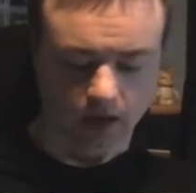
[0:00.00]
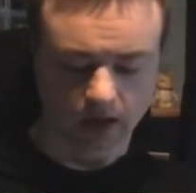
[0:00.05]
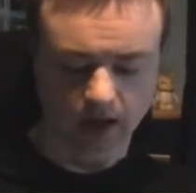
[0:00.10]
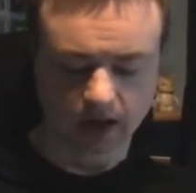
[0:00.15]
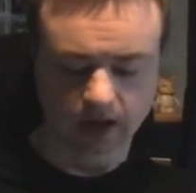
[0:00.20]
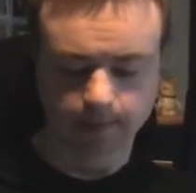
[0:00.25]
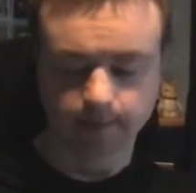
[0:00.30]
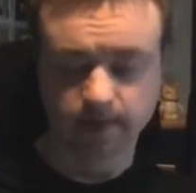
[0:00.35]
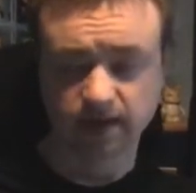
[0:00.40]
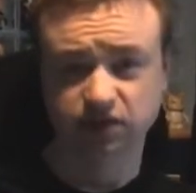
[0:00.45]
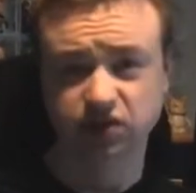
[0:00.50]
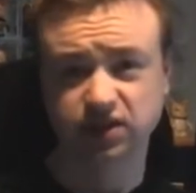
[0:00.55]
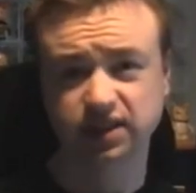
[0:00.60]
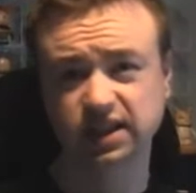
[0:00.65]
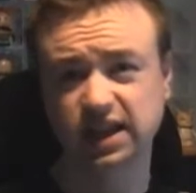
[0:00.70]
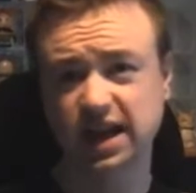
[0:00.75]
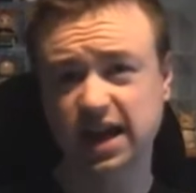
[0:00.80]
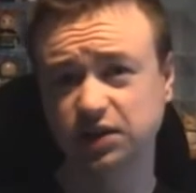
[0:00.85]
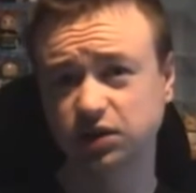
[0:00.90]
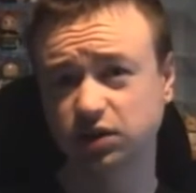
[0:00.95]
Myths
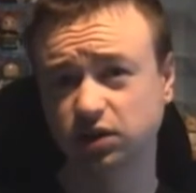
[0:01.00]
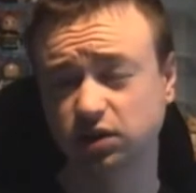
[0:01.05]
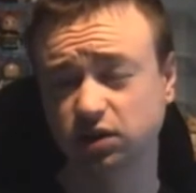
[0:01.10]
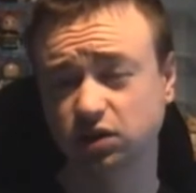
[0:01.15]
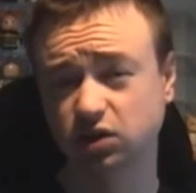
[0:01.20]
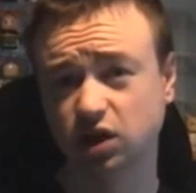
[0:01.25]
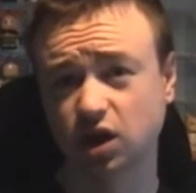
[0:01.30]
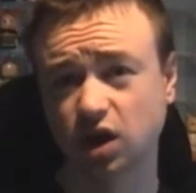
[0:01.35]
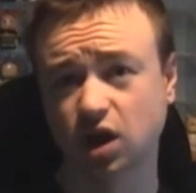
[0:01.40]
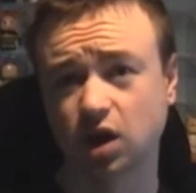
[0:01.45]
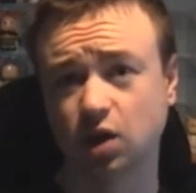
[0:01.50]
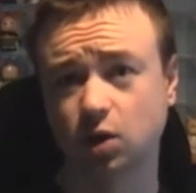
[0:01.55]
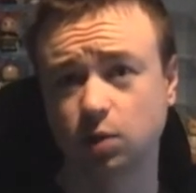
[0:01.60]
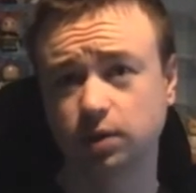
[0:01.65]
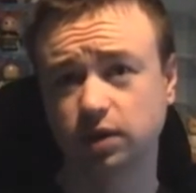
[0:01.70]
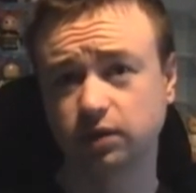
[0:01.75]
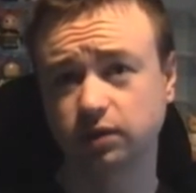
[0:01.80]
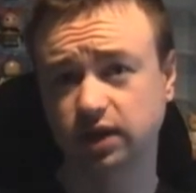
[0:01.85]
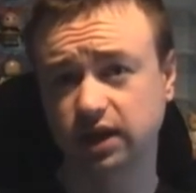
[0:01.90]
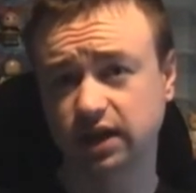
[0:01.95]
and Legends will
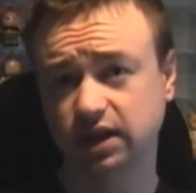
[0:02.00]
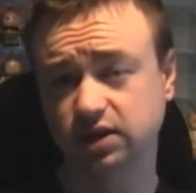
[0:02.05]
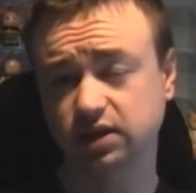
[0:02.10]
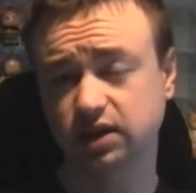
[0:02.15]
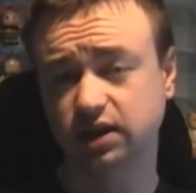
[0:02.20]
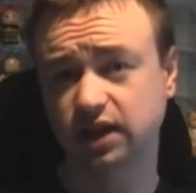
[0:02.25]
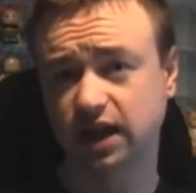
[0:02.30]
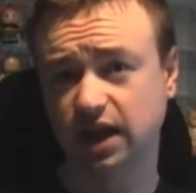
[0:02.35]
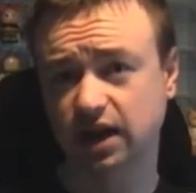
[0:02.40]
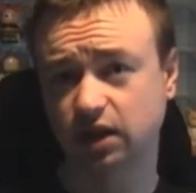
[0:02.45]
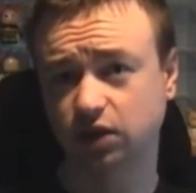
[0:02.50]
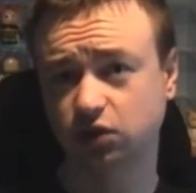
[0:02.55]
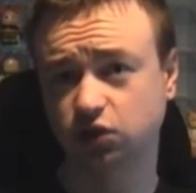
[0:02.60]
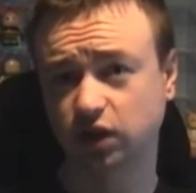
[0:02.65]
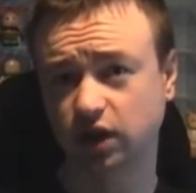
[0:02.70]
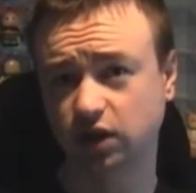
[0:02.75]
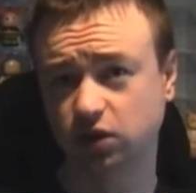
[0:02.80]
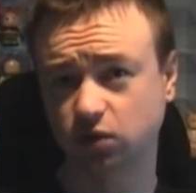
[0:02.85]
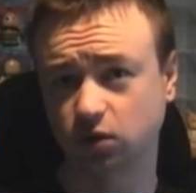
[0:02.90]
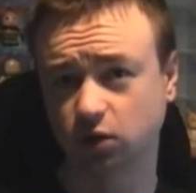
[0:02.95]
be released. Again, I'll
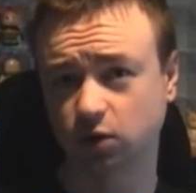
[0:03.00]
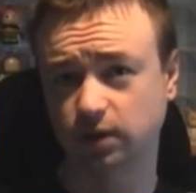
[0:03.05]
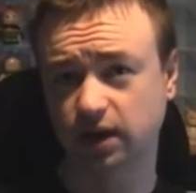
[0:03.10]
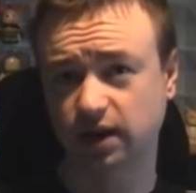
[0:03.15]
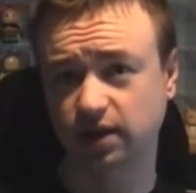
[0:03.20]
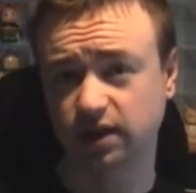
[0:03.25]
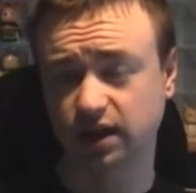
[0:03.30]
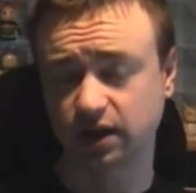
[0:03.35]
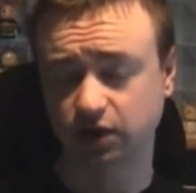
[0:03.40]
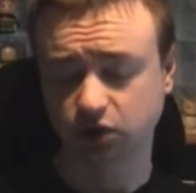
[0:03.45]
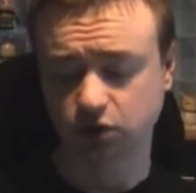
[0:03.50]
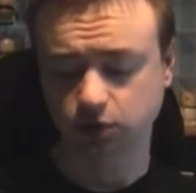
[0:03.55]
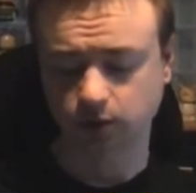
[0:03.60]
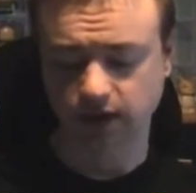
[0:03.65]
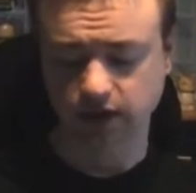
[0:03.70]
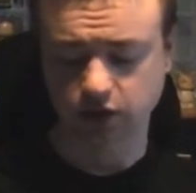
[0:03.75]
try and talk about nearer to